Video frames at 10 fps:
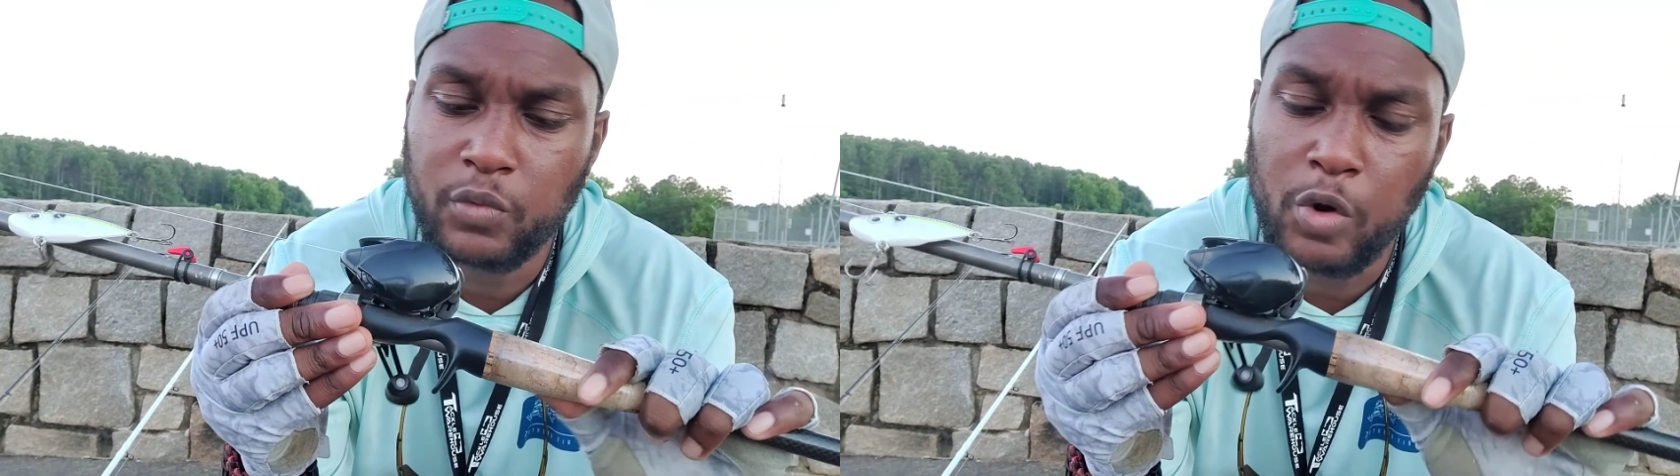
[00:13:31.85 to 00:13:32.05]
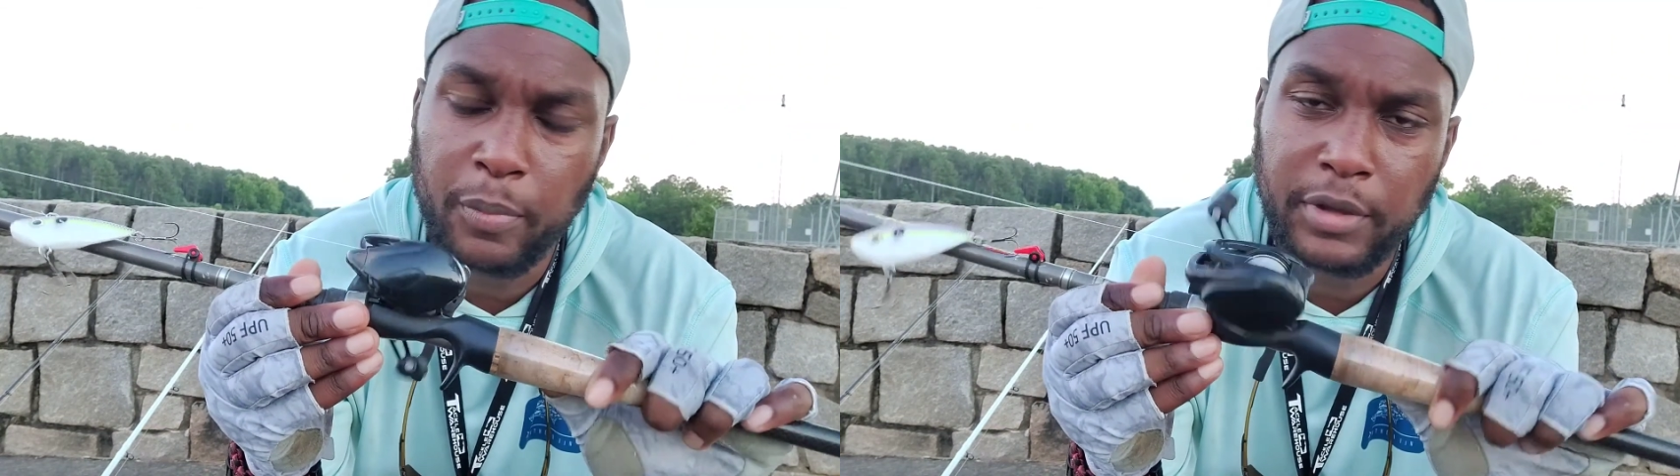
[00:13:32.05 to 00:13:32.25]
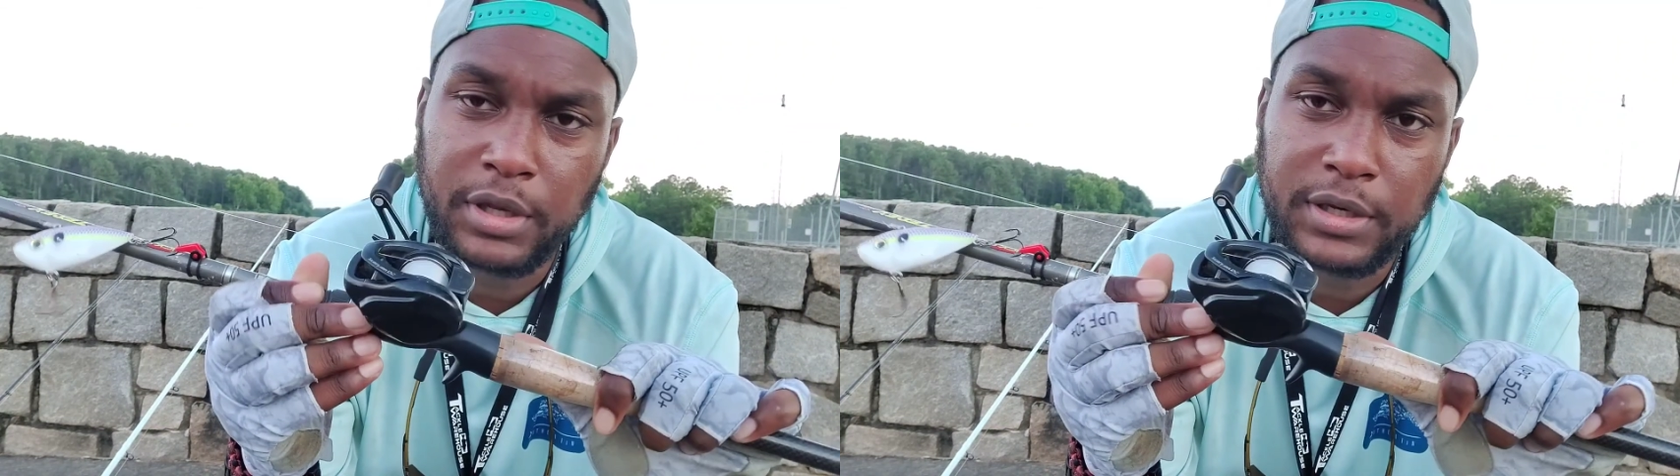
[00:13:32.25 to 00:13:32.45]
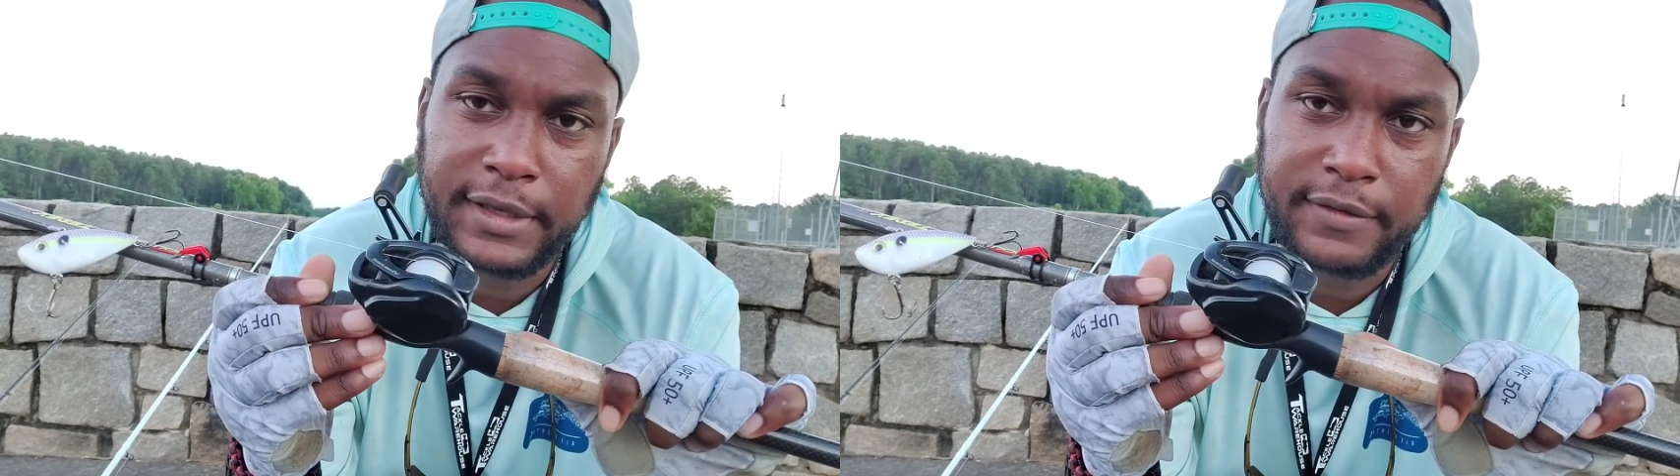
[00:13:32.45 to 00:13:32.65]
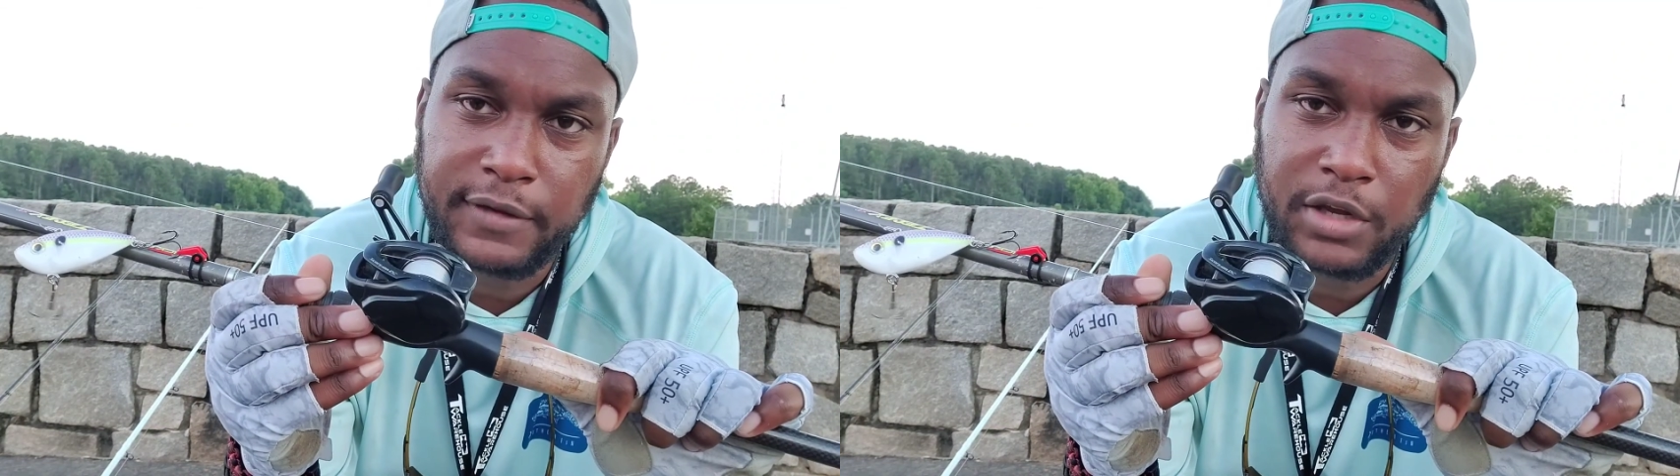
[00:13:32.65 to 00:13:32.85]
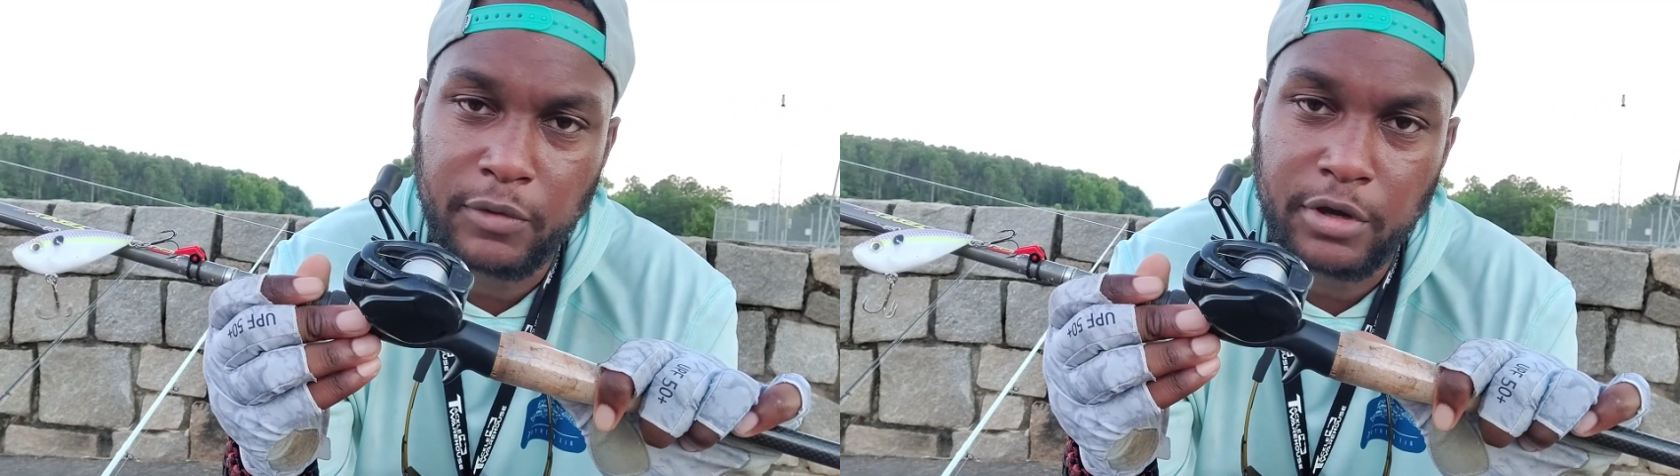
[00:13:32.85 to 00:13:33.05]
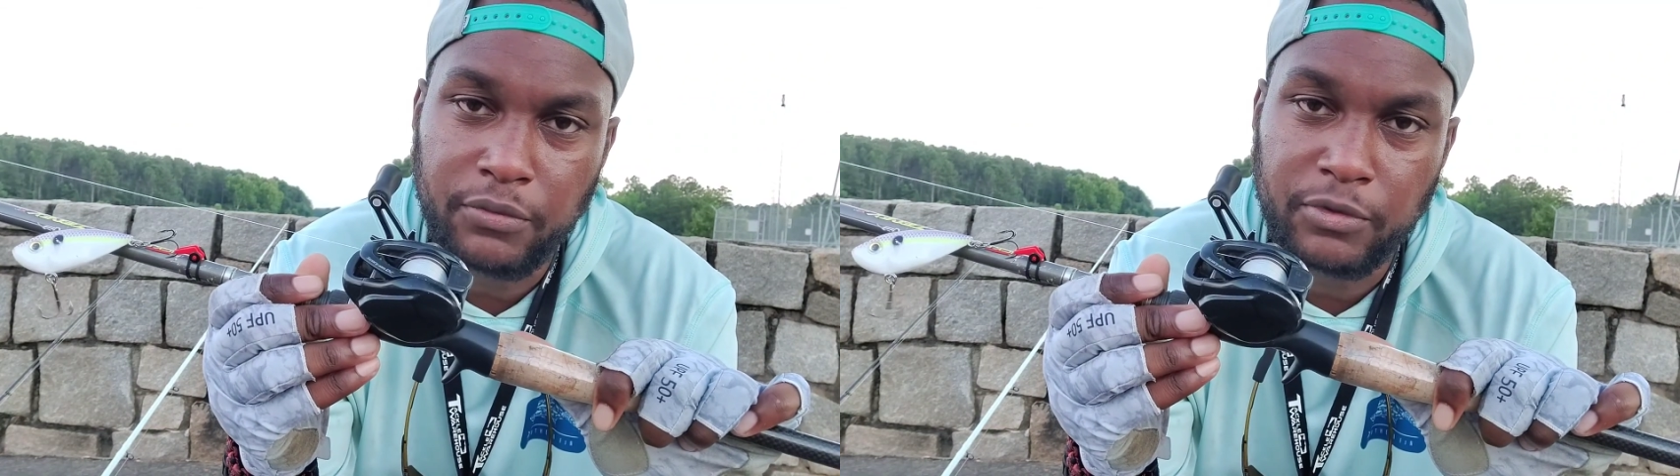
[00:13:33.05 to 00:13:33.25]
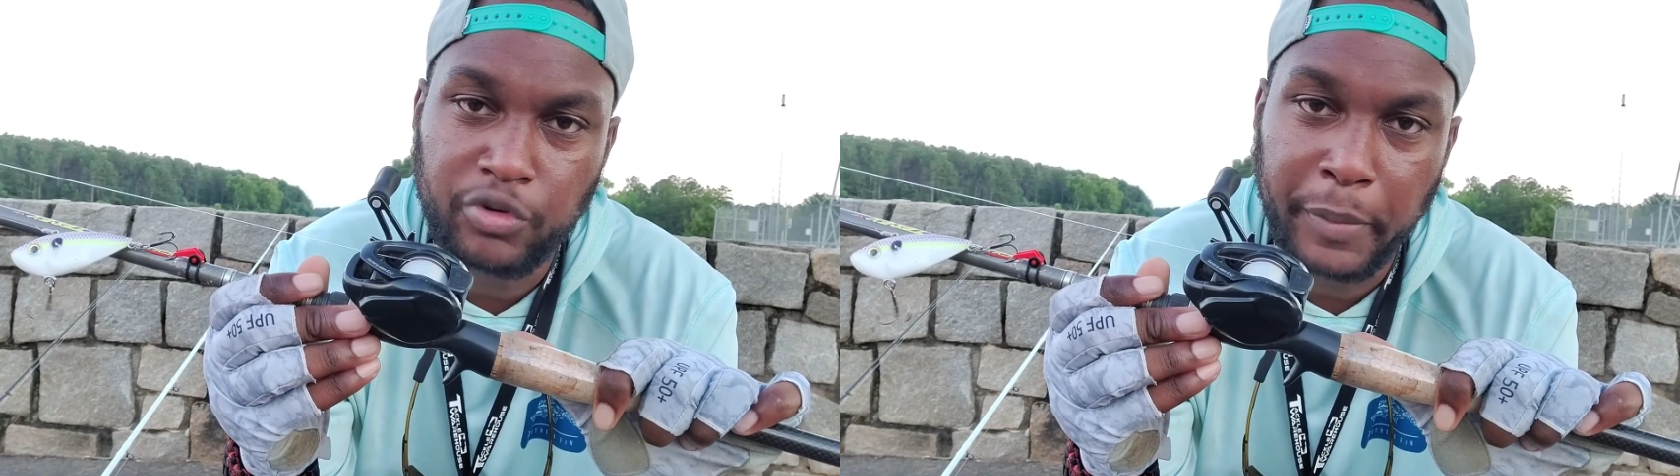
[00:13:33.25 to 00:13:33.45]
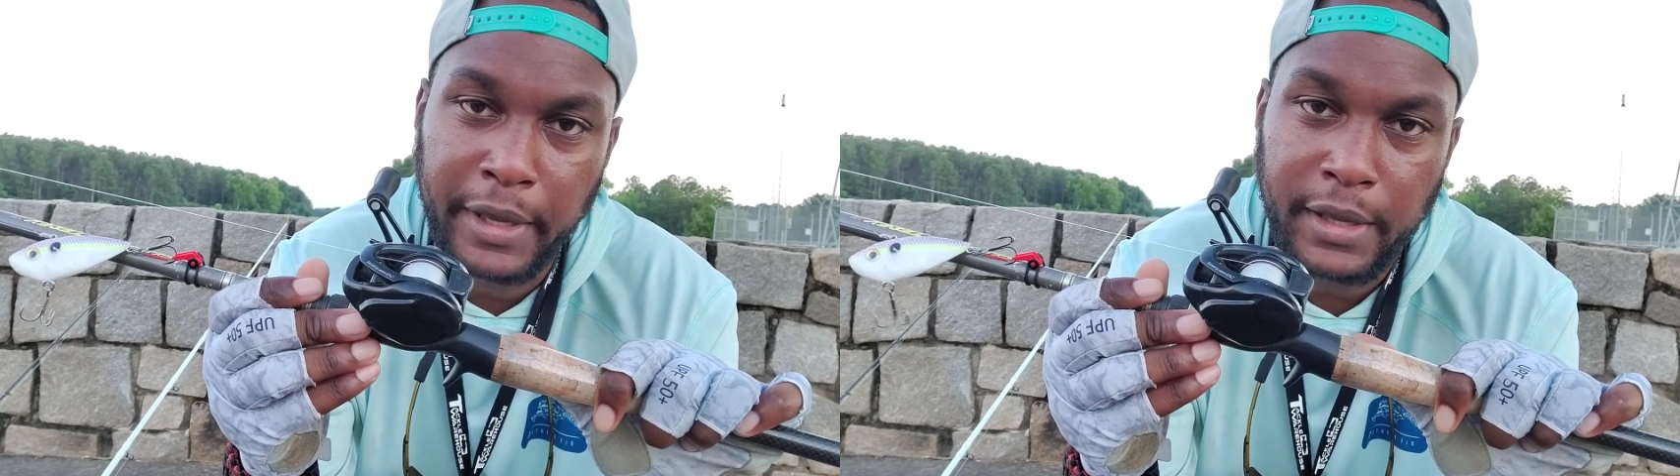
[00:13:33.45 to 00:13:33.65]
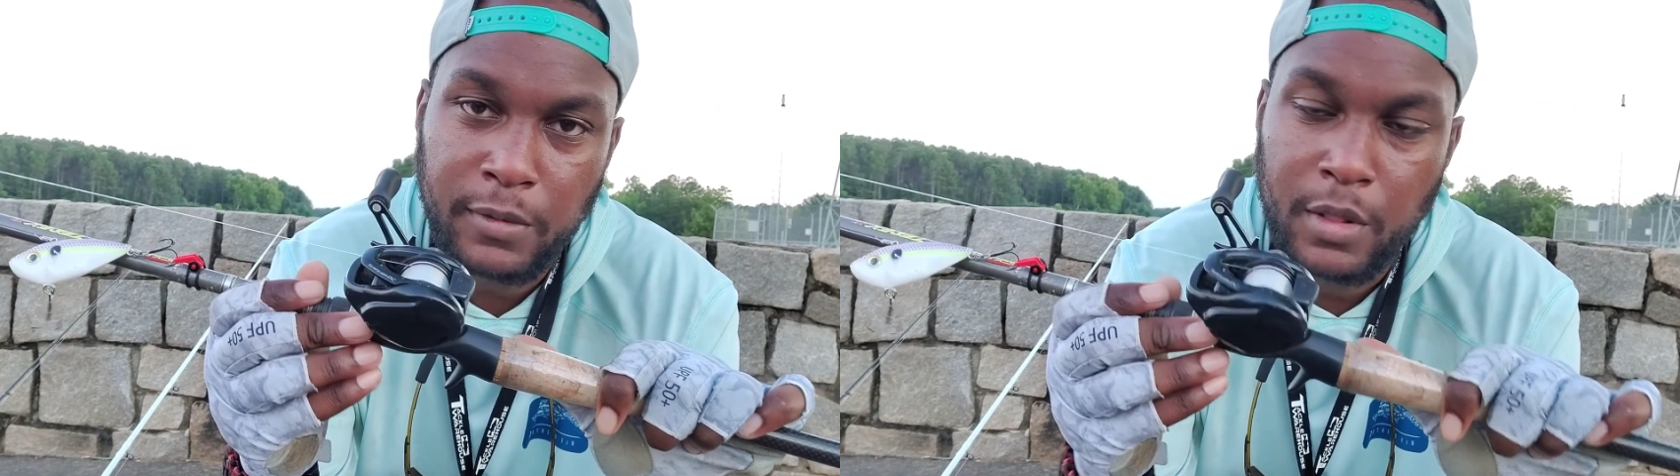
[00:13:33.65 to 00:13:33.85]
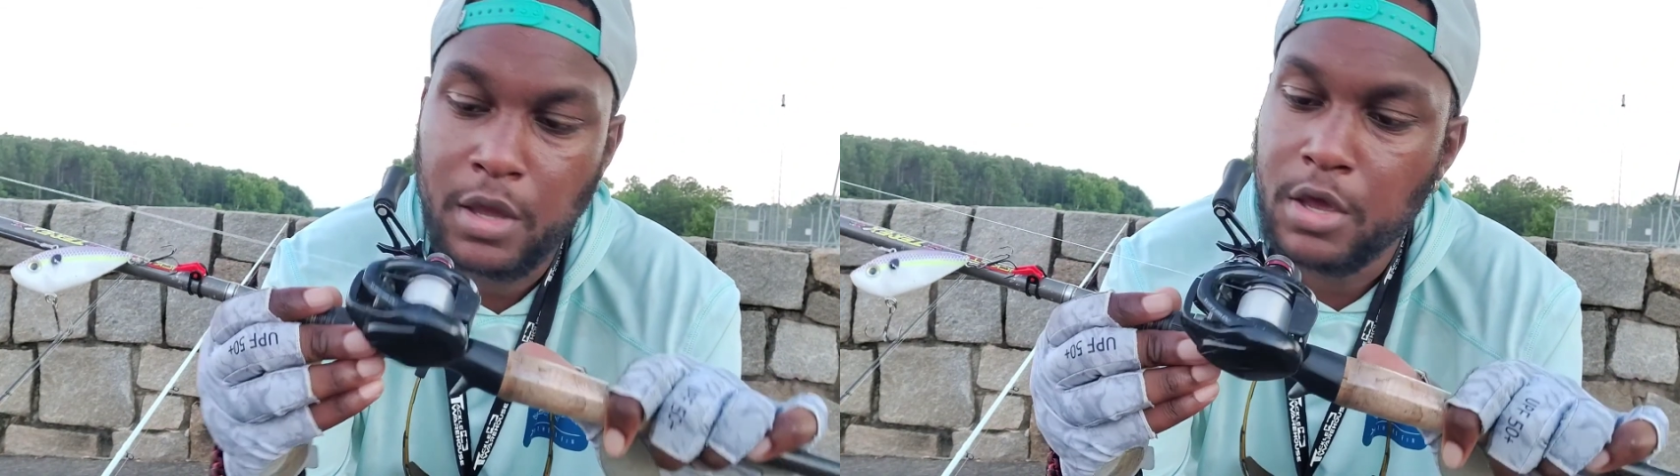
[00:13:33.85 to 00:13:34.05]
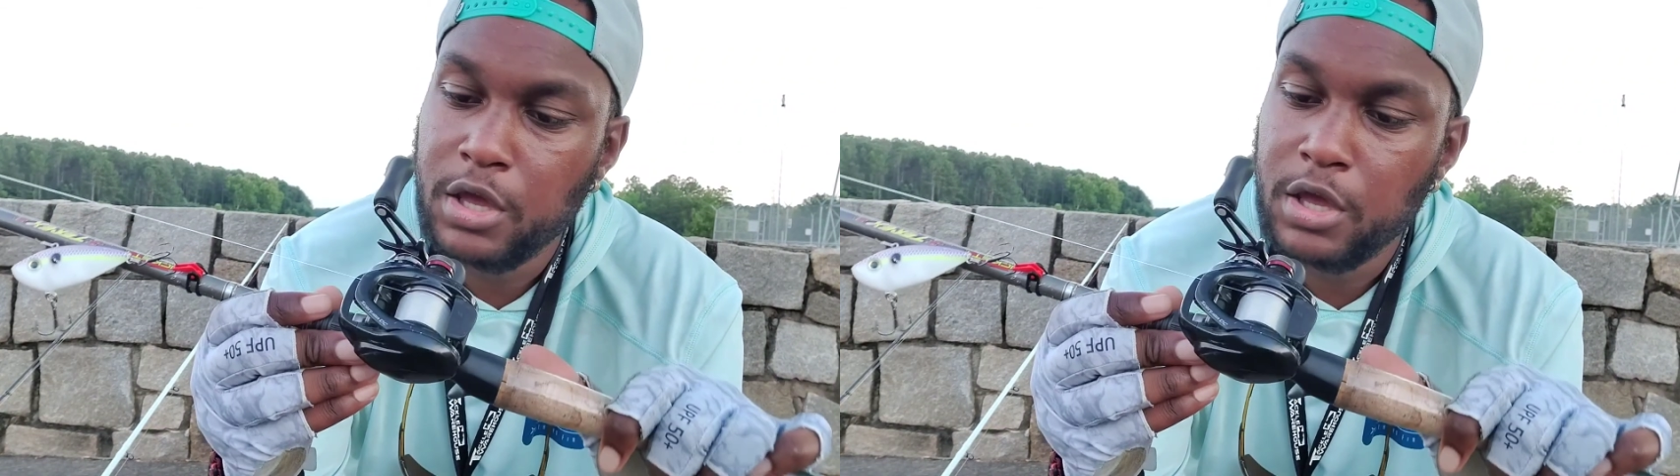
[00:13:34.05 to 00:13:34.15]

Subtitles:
Scorpion DC reel from Japan.